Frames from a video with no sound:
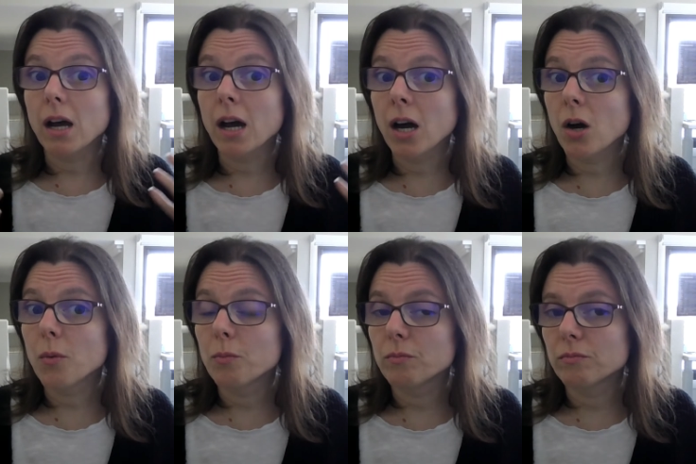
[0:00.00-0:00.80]

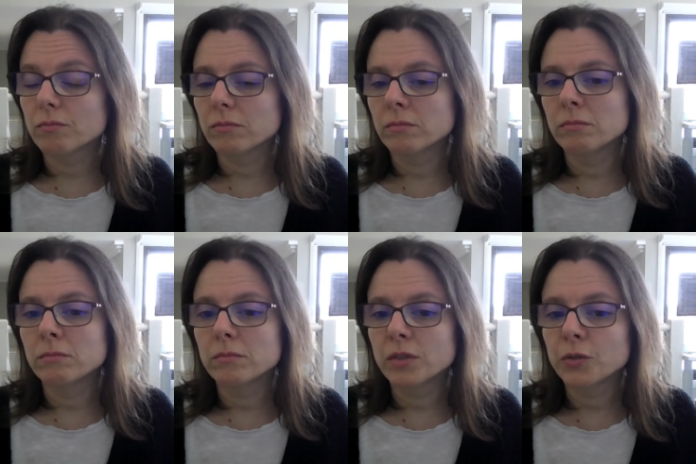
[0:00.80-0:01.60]
How
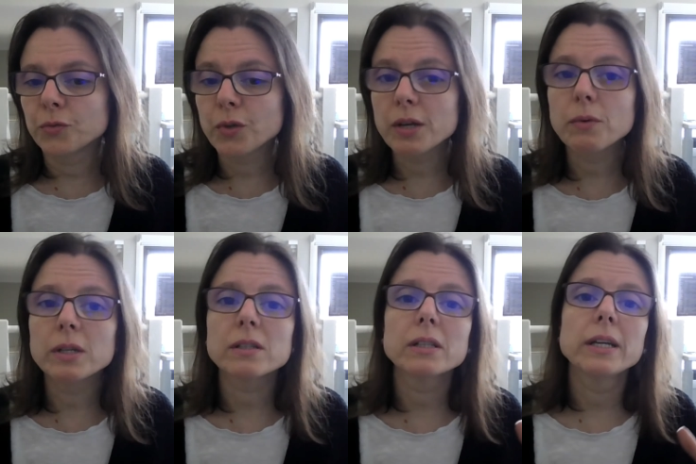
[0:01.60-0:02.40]

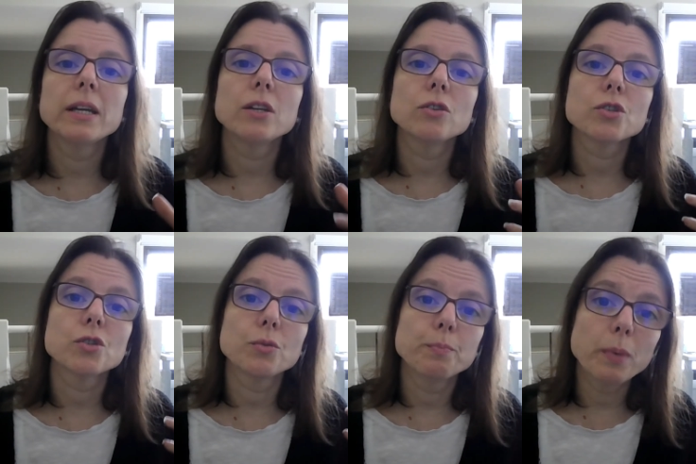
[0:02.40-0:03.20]
frequently you should